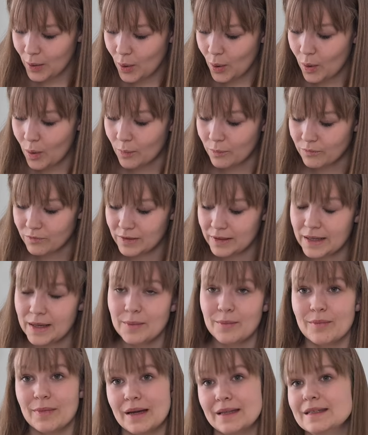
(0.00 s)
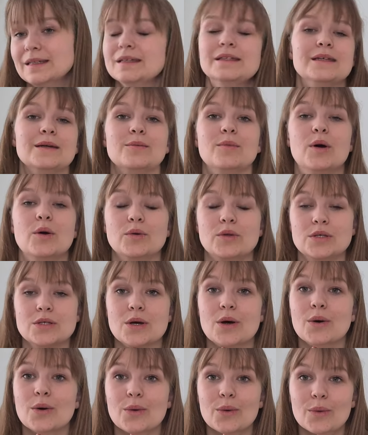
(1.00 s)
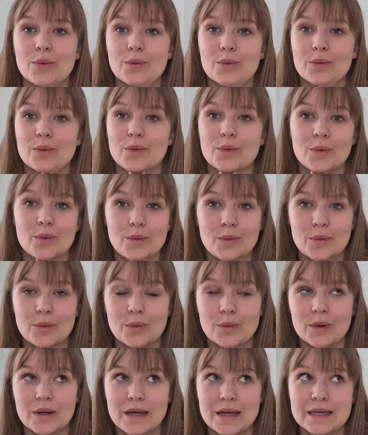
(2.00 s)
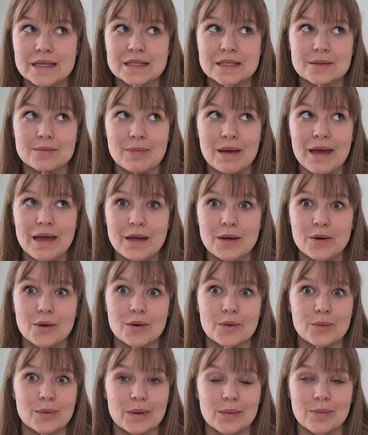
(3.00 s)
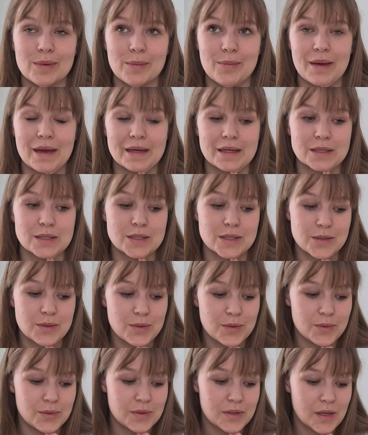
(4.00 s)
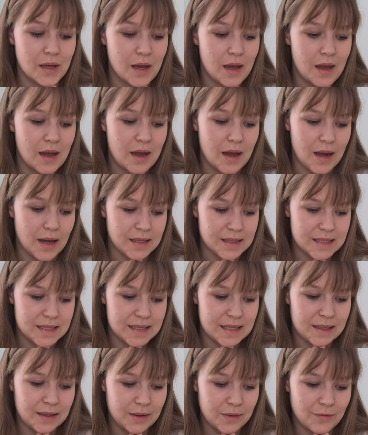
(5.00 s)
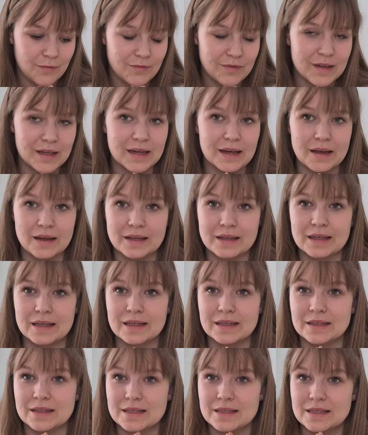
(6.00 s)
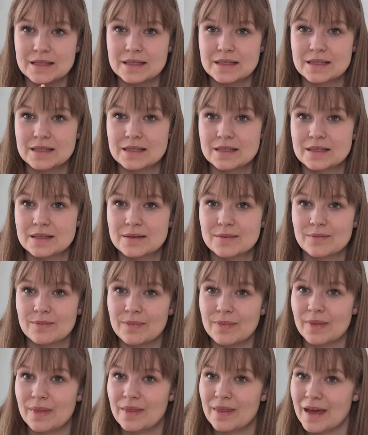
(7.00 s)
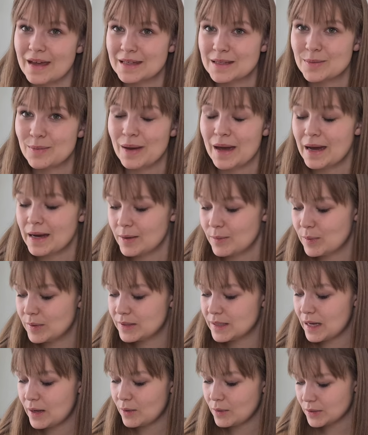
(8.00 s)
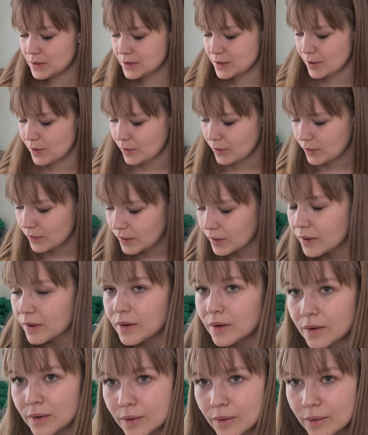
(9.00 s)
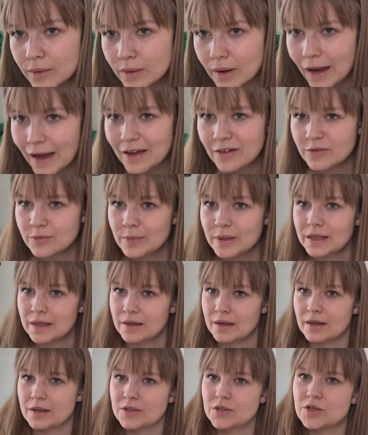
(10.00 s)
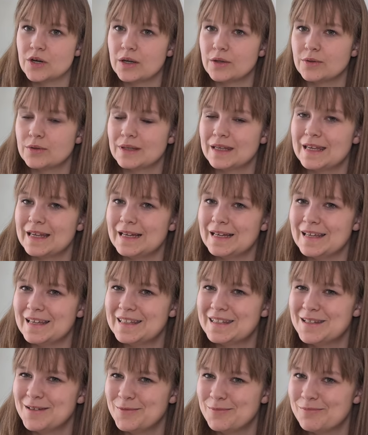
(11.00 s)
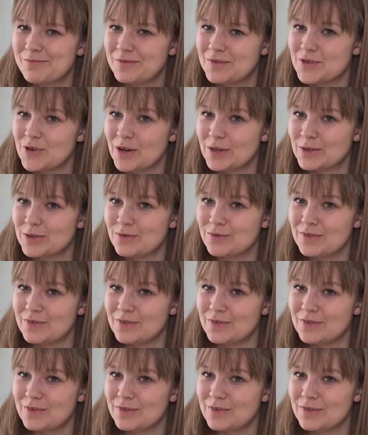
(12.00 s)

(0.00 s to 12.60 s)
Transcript: hopefully my knitting mojo is back, or will be back soon. I still don't feel like it's that back, but I also have been like trying to kill it, trying to